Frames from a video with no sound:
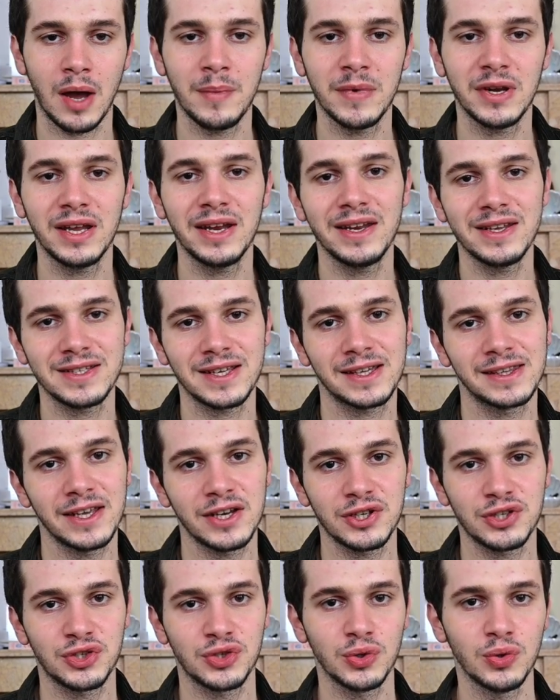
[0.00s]
I mean, it is a
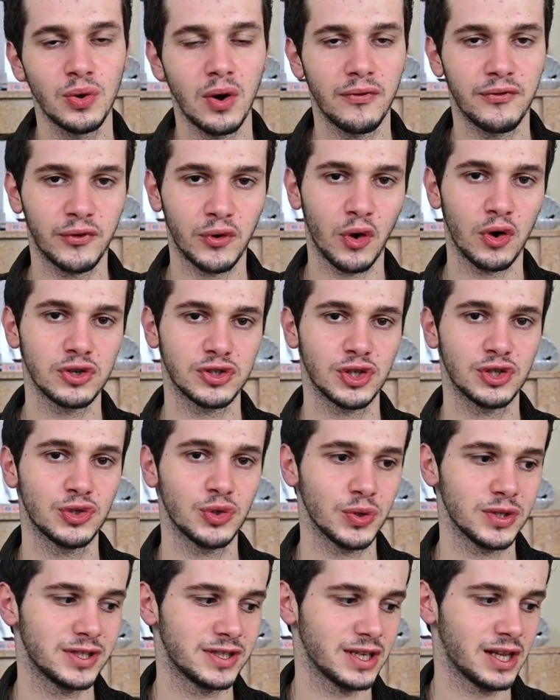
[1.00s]
clear shoe, of course the shoe
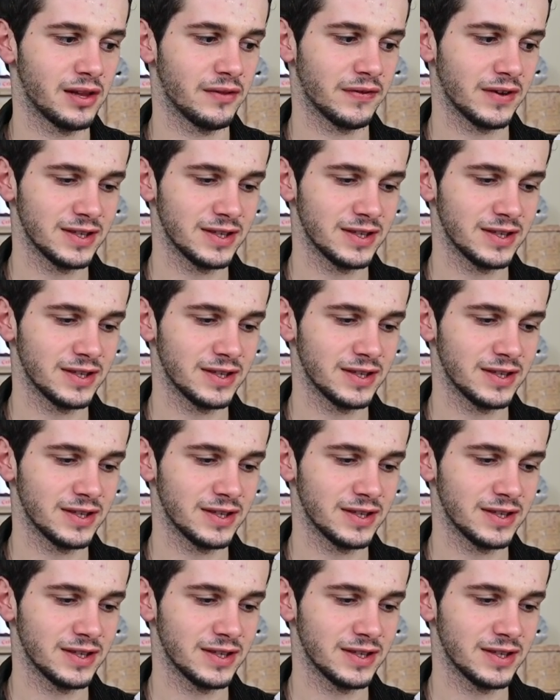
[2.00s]
itself